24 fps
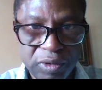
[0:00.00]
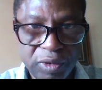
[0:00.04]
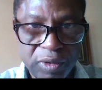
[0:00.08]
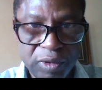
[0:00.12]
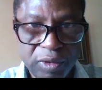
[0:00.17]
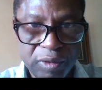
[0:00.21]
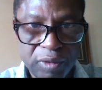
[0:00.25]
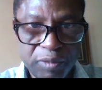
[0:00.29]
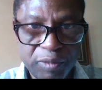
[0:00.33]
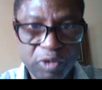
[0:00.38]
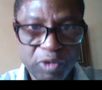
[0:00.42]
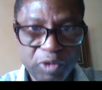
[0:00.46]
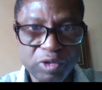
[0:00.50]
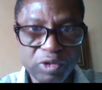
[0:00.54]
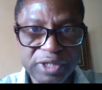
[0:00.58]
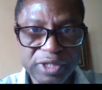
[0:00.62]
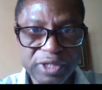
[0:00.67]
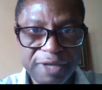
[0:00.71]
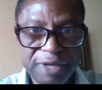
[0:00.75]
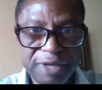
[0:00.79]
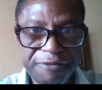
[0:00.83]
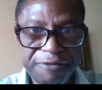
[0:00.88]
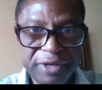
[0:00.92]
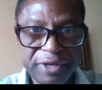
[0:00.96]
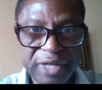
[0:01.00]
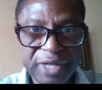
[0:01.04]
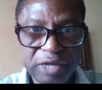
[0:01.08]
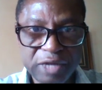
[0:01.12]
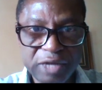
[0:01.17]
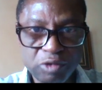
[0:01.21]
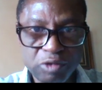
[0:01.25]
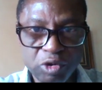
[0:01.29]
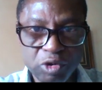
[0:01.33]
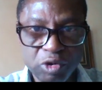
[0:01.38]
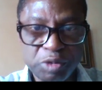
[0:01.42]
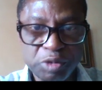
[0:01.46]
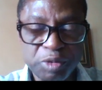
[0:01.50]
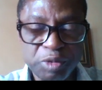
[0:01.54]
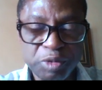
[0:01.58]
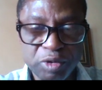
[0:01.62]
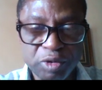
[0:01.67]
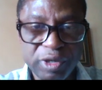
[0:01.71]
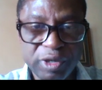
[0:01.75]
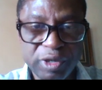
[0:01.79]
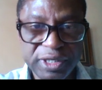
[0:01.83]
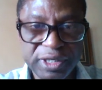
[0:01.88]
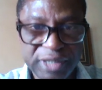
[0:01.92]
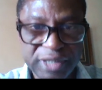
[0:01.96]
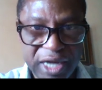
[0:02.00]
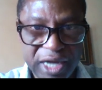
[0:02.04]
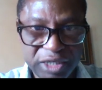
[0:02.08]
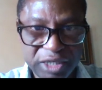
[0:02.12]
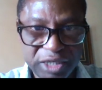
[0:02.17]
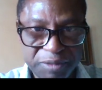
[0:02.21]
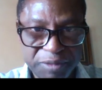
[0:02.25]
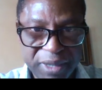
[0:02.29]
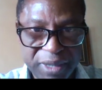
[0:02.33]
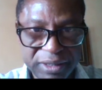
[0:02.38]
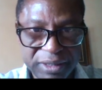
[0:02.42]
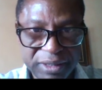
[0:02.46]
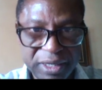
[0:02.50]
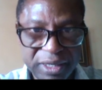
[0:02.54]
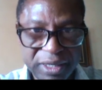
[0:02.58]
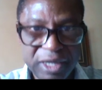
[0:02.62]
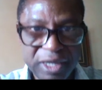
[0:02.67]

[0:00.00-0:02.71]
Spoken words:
because they think that the hospital is a hotspot,